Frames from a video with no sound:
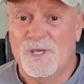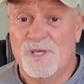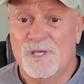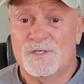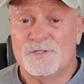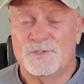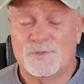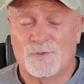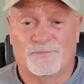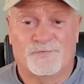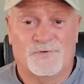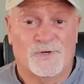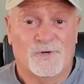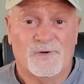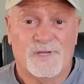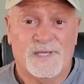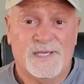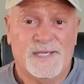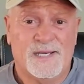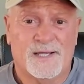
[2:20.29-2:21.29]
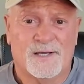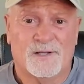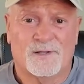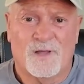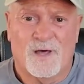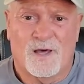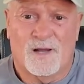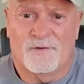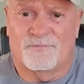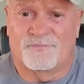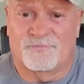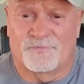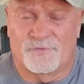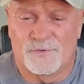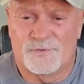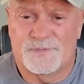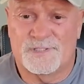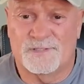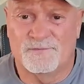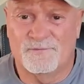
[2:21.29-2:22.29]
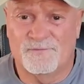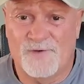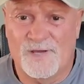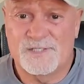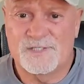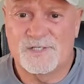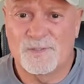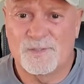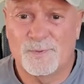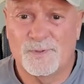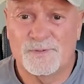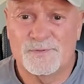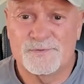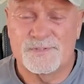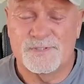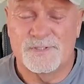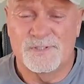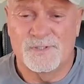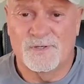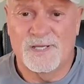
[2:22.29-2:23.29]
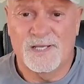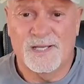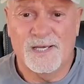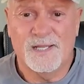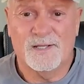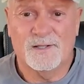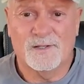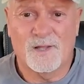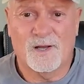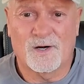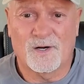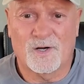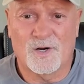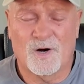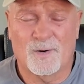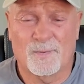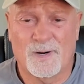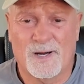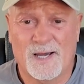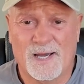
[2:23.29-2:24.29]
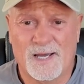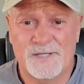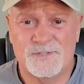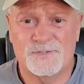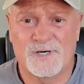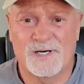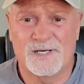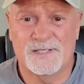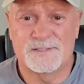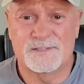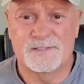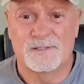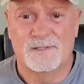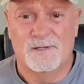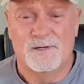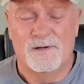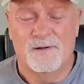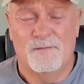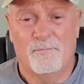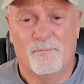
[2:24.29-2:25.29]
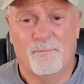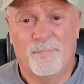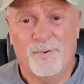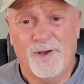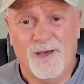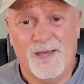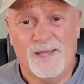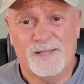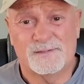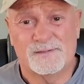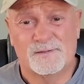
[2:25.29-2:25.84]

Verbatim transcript: So if you're eating a lot of fruits and vegetables, you're getting a lot of carbohydrates, but